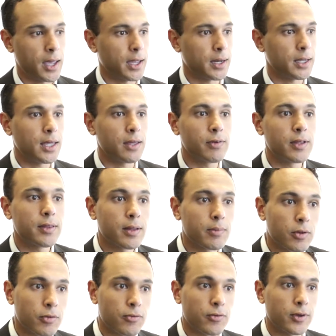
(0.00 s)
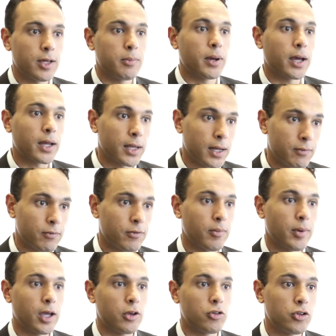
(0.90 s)
and giving them the feedback and
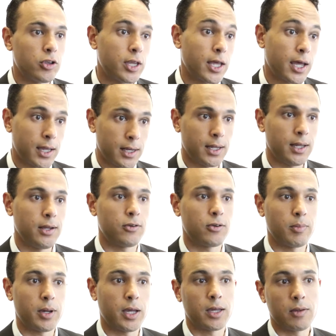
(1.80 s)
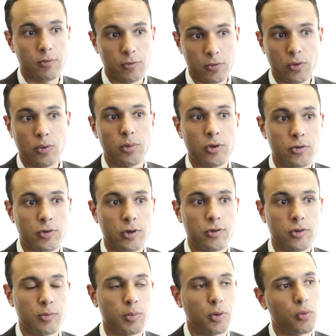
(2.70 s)
information they need to make informed
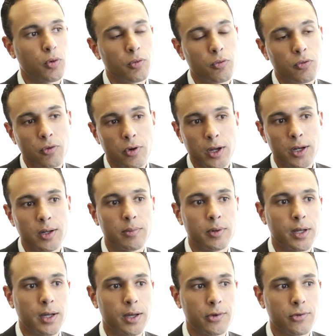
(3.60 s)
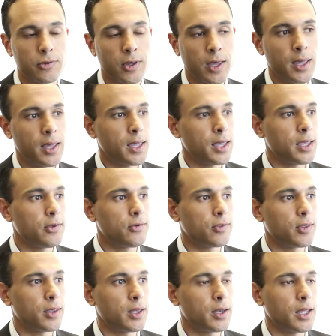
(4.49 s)
decisions. But what Freedom does
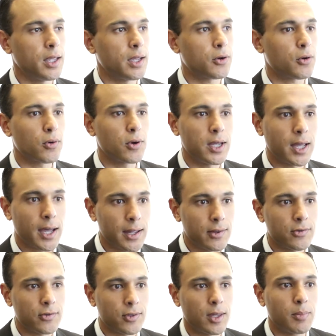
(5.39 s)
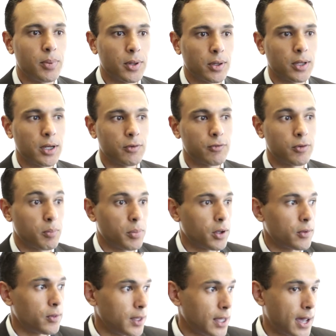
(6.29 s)
is that it creates the ability for
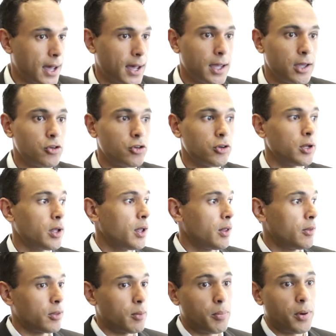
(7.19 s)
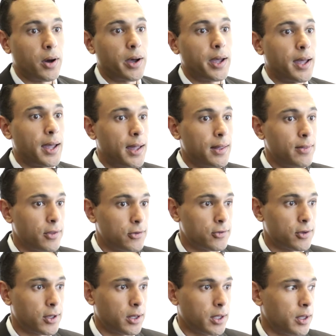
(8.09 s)
both the agent, the buyer and the
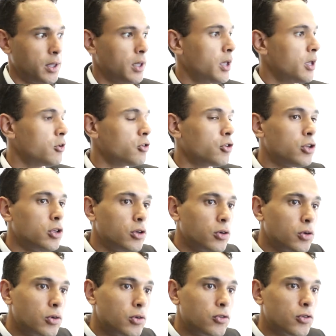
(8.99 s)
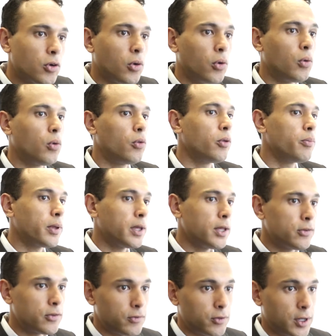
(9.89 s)
seller to use all the
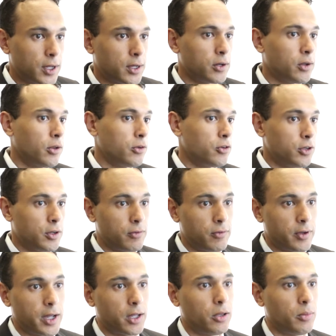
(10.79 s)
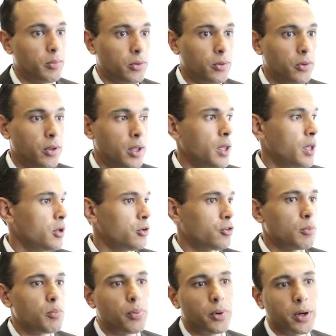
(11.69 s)
means of technology available
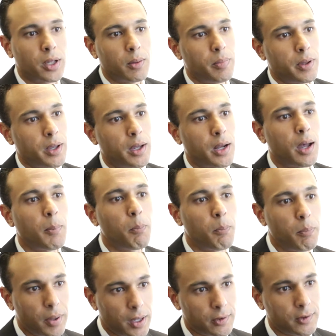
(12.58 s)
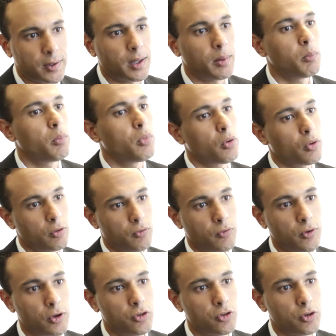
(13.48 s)
to bring about a better, more
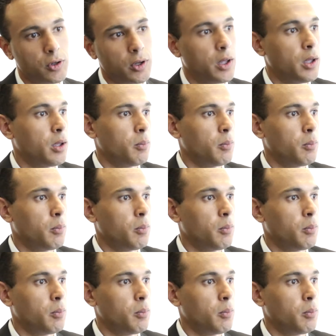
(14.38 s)
efficient,